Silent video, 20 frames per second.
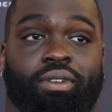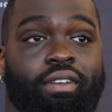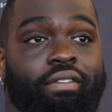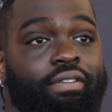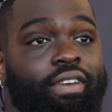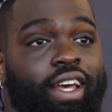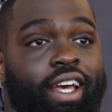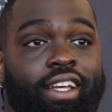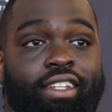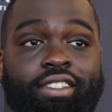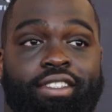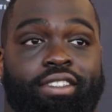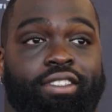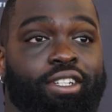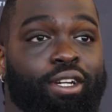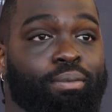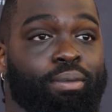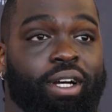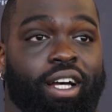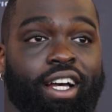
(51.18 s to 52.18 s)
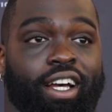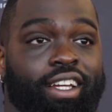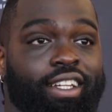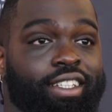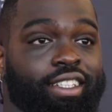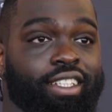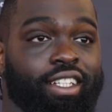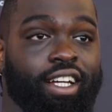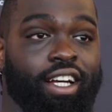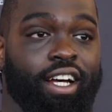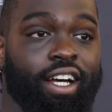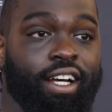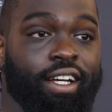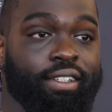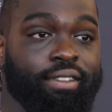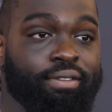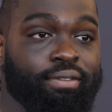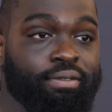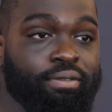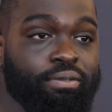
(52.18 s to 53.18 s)
Run fast, jump high.
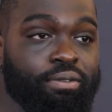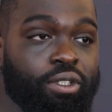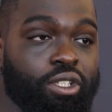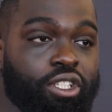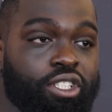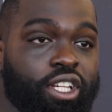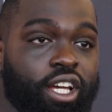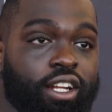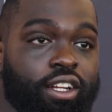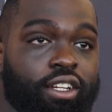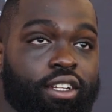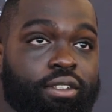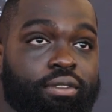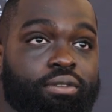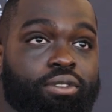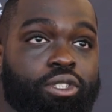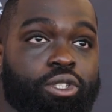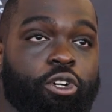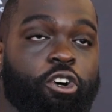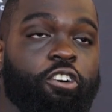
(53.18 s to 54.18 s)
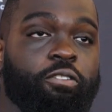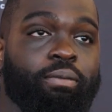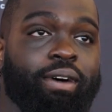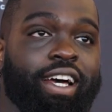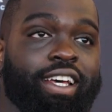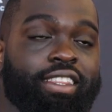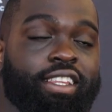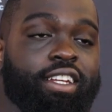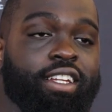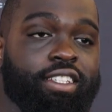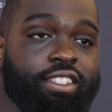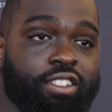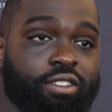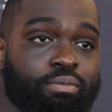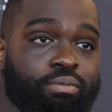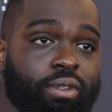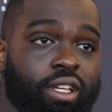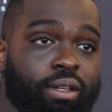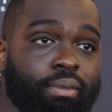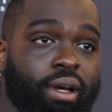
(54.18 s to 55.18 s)
Really try to show off my athleticism
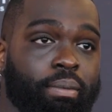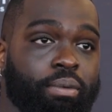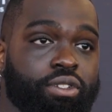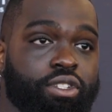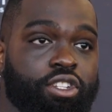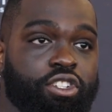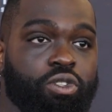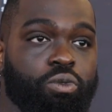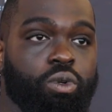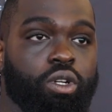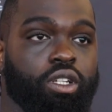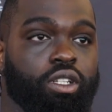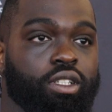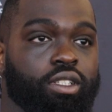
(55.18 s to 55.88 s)
and my position work.